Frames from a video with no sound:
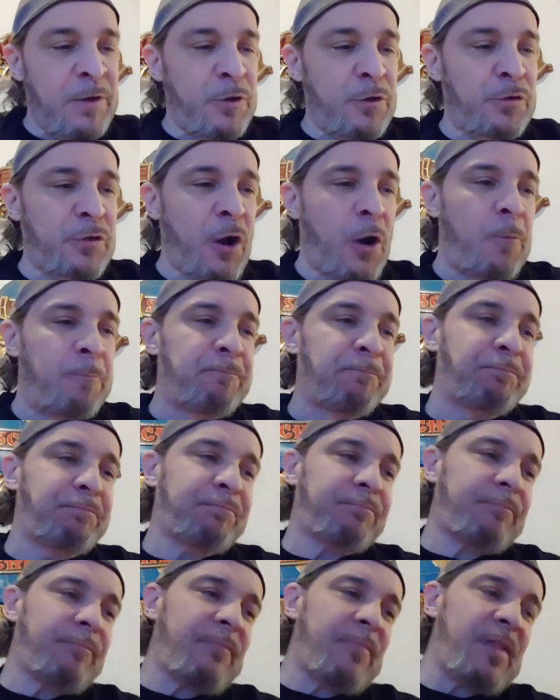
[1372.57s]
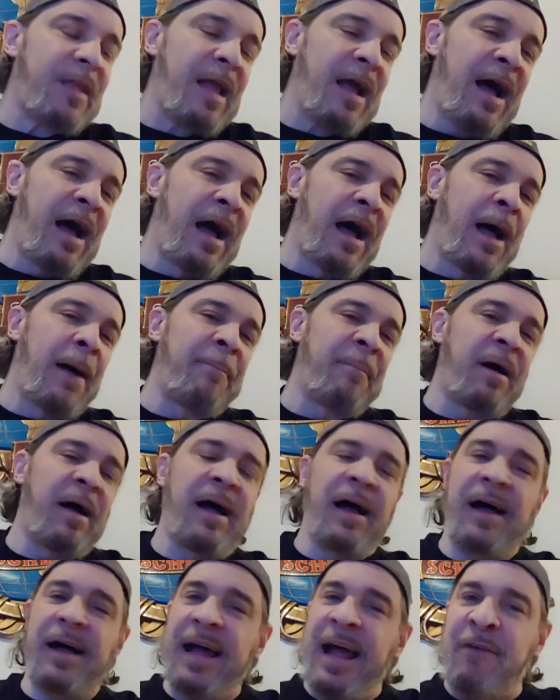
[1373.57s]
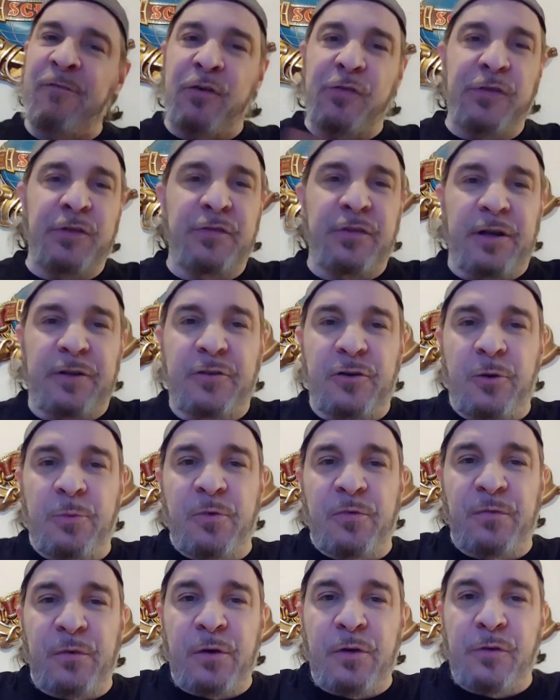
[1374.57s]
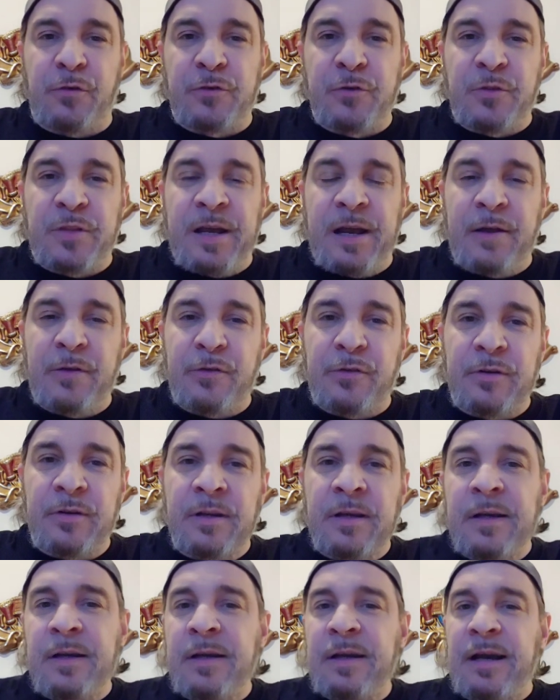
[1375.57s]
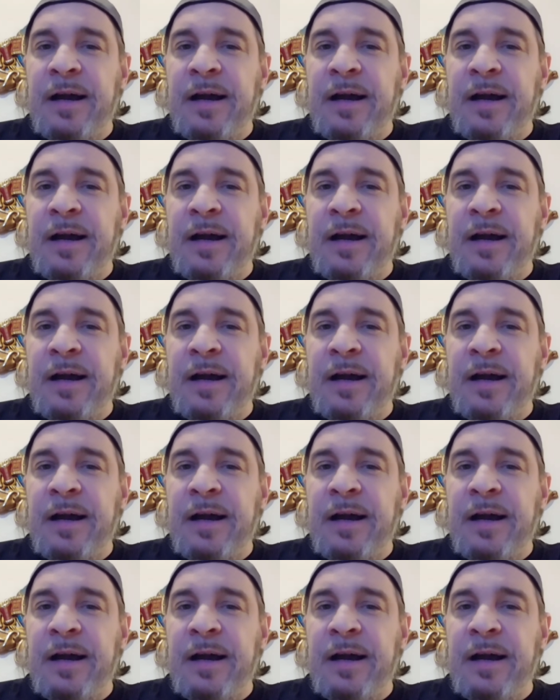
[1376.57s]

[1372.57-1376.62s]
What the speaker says: So, ever since October 1st, 2000,